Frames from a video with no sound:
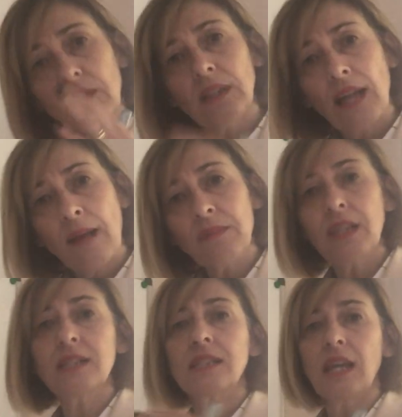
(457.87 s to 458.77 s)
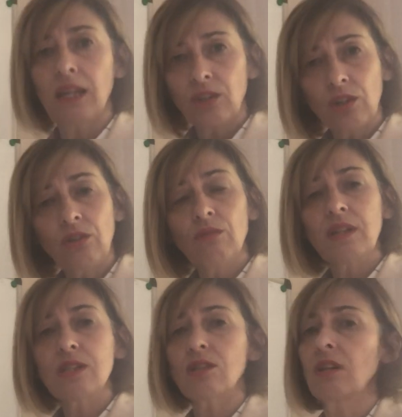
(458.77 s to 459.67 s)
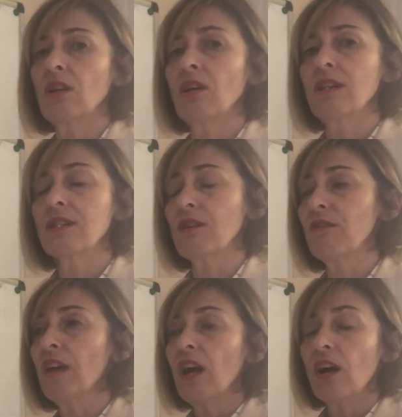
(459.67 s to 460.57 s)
calm things down. You can always turn lights off.